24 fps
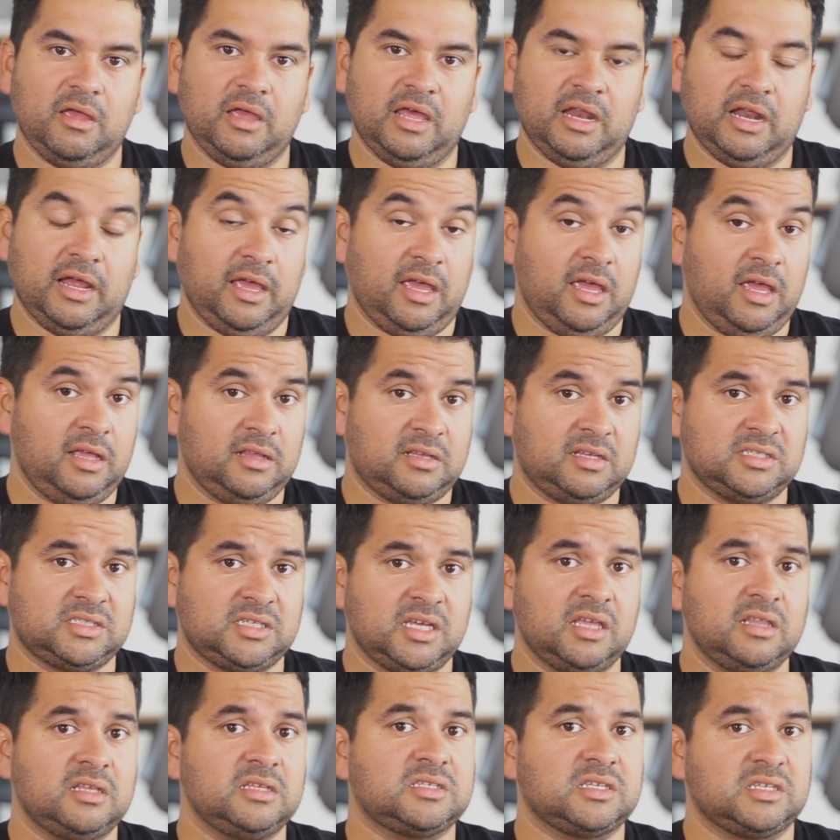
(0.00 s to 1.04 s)
And I hate to
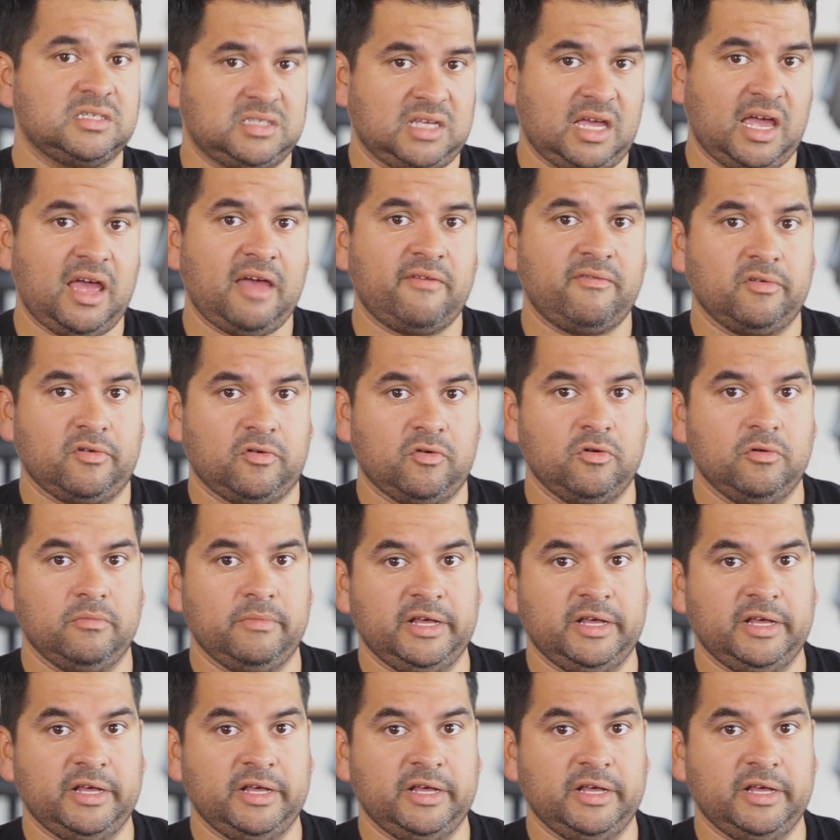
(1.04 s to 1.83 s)
say this because I have a crew